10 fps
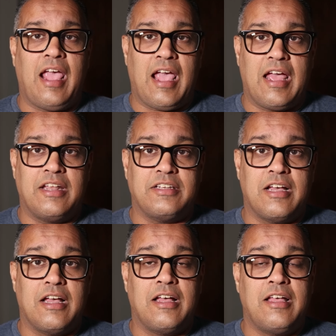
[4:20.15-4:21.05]
And
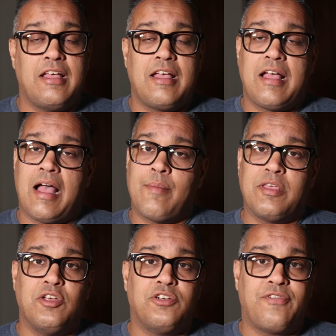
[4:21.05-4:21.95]
uh, I'm a
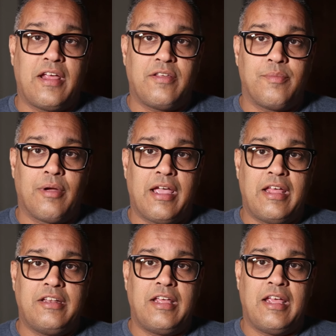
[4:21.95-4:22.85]
huge fan of the
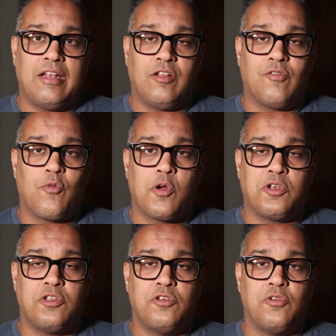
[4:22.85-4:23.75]
brand and look forward
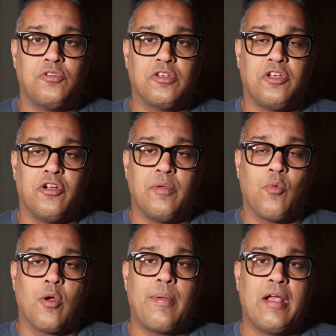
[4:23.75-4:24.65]
to securing
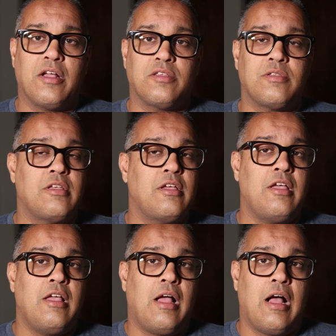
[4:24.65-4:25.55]
more pairs.
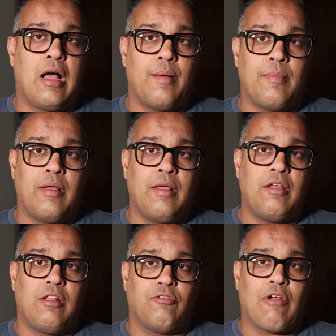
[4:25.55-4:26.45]
Um,
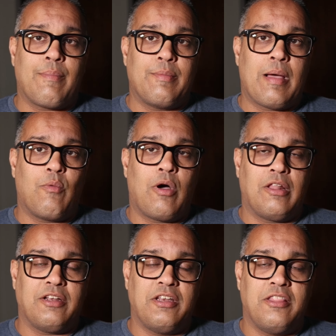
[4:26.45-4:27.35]
dropping my
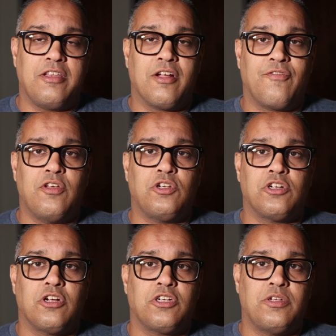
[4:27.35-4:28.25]
wallet in the near
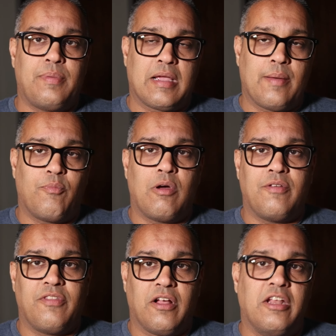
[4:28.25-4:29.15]
future to pick up one
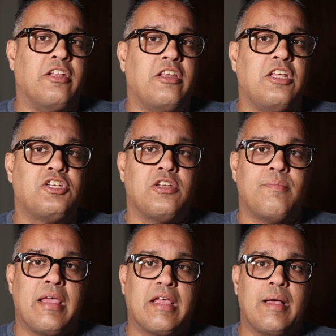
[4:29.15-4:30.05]
of their Indonesian
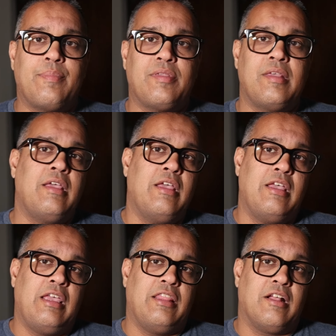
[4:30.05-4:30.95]
makeups
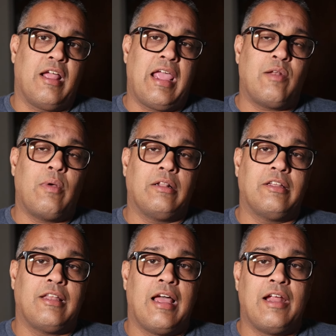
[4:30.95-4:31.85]
in their hand
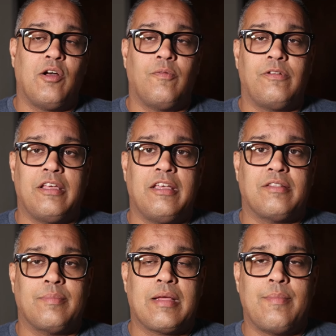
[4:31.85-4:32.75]
welted line, hopefully
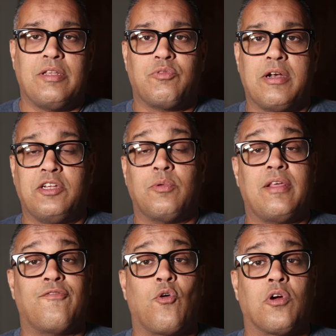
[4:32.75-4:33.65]
sometime in
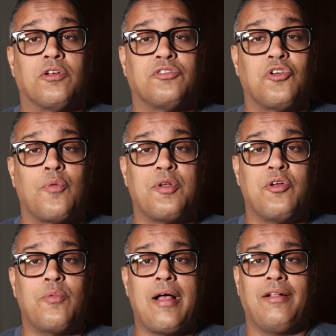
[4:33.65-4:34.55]
2024. So, hope you're
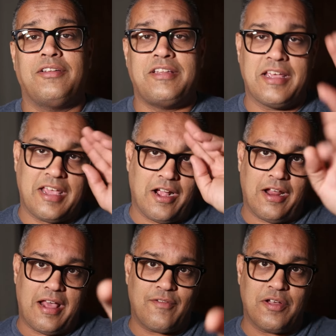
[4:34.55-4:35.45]
doing well. Take care
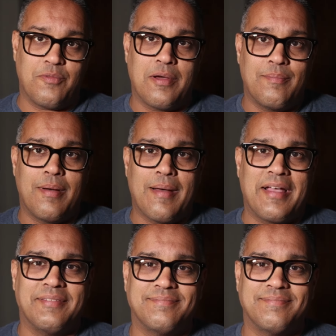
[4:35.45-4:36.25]
and have a good one. Bye bye.